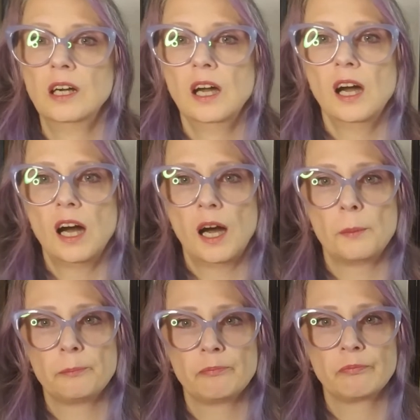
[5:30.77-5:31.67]

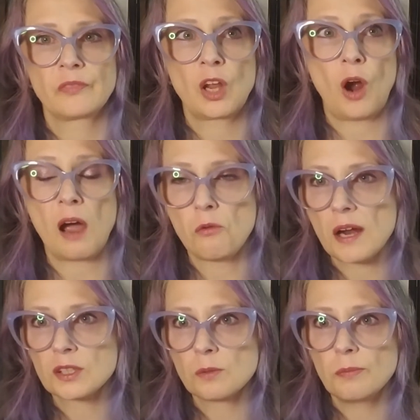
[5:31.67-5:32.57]
I
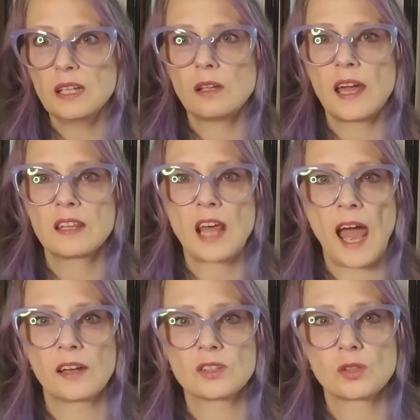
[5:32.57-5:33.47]
want to be like
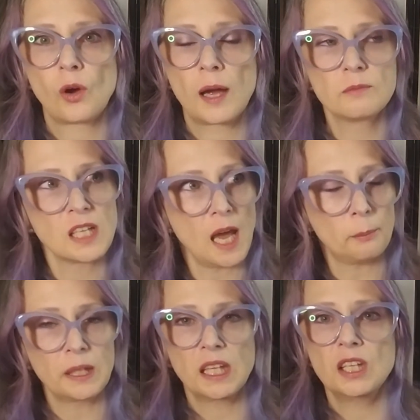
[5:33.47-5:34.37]
that, so I'm
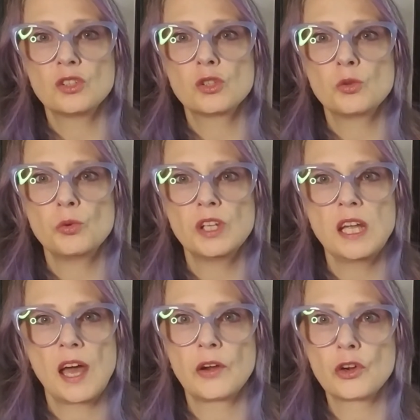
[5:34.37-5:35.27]
tapping into
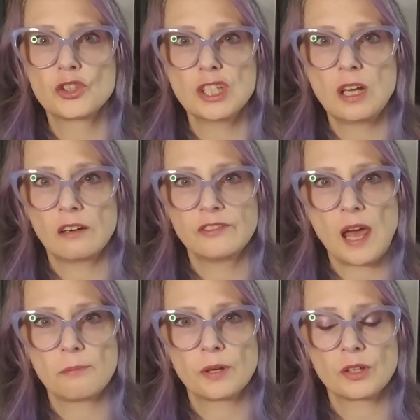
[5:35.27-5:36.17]
the energy of
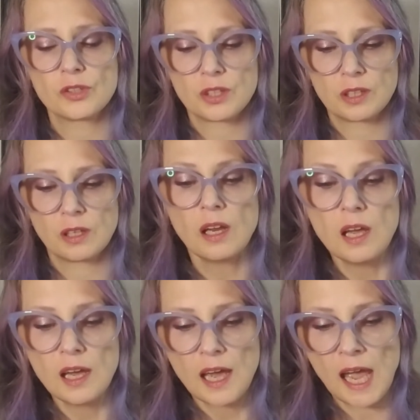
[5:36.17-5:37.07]
that person,
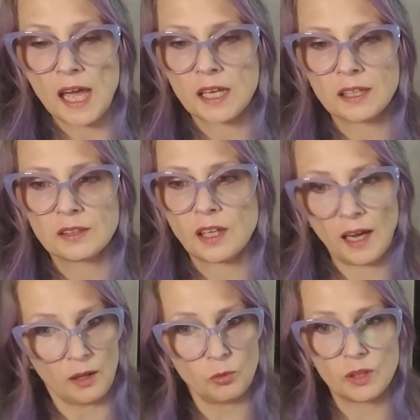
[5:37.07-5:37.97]
and
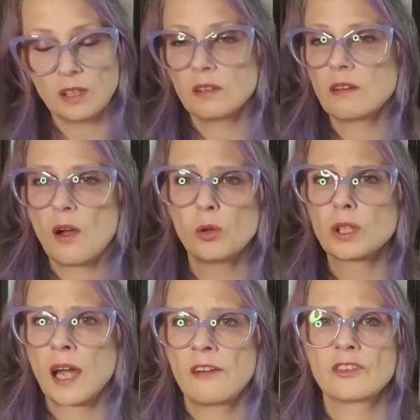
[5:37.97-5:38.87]
I would
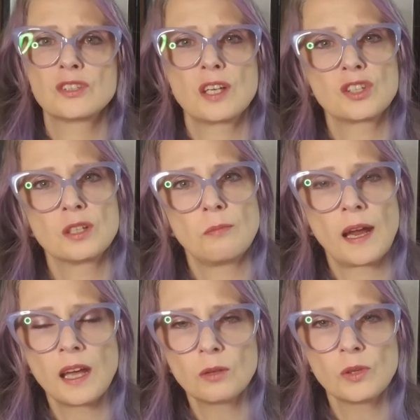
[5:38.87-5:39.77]
hold a conversation in
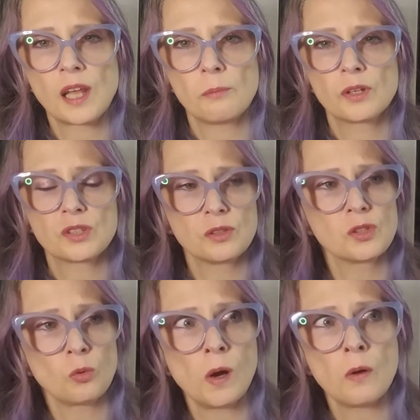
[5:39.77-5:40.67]
my head with that person.
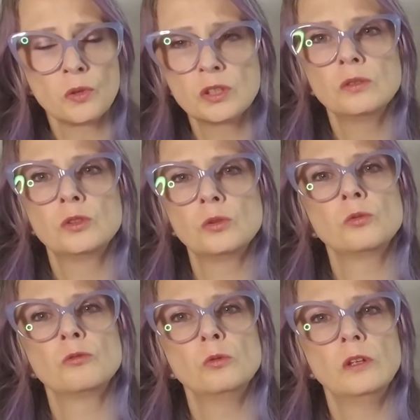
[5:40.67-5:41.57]
So what would you
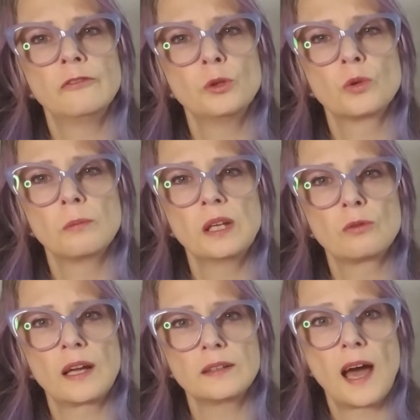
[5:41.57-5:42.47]
do if you were me
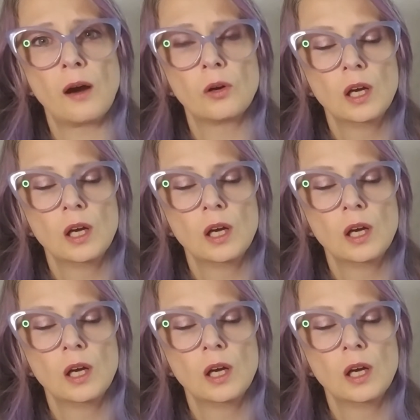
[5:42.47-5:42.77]
right now?